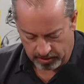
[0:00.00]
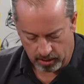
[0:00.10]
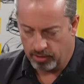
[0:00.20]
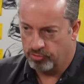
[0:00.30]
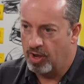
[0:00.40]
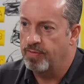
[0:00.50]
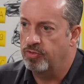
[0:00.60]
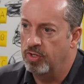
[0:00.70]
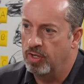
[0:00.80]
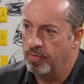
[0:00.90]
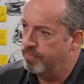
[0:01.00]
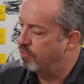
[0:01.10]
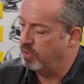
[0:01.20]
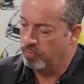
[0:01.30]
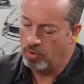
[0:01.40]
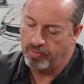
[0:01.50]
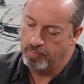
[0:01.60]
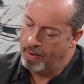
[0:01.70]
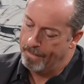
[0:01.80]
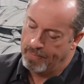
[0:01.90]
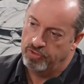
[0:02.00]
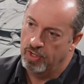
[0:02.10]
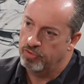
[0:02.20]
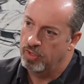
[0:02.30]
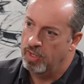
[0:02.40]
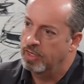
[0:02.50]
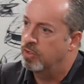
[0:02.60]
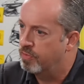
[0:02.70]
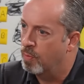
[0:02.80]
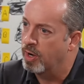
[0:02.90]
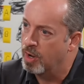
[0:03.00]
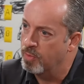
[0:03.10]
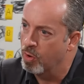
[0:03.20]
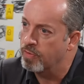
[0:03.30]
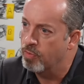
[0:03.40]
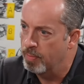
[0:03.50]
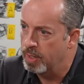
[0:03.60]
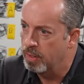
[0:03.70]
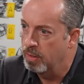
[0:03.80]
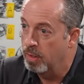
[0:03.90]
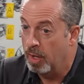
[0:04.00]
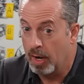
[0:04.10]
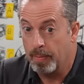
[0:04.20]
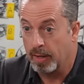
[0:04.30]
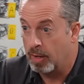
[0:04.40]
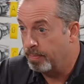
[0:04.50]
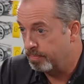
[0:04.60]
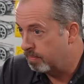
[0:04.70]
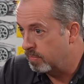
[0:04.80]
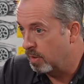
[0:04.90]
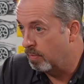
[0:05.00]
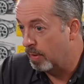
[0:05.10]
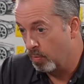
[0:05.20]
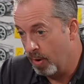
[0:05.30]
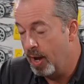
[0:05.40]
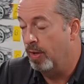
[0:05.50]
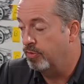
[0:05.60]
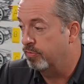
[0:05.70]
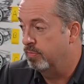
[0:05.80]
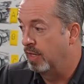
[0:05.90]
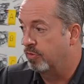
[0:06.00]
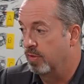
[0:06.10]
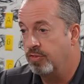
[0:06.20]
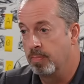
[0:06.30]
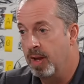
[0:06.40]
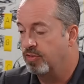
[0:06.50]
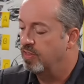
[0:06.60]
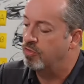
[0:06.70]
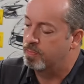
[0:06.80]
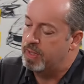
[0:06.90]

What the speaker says: down in his office. First thing right off the bat, he says, I'd like to know if you want to come to work for me. And I'm like, I'm like, wow, that's amazing. These are people.